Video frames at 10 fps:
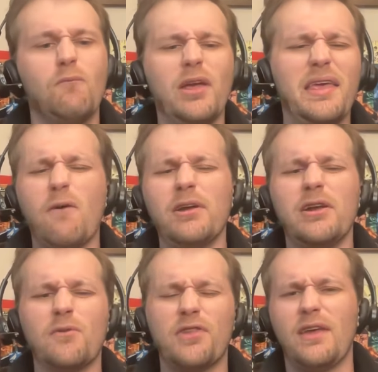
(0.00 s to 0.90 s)
we, yeah, we
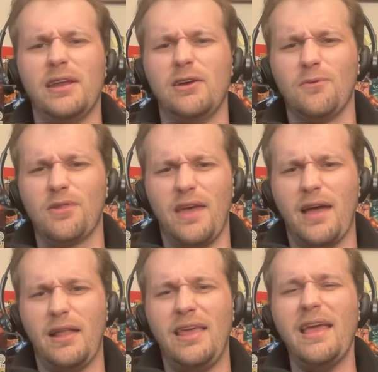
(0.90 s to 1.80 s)
don't see any goons
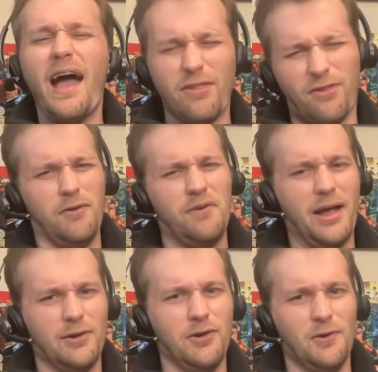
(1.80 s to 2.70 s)
yet. He has to have
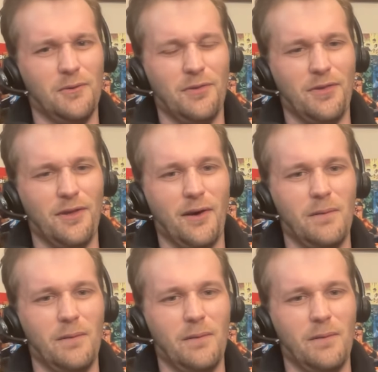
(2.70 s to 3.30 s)
had goons though.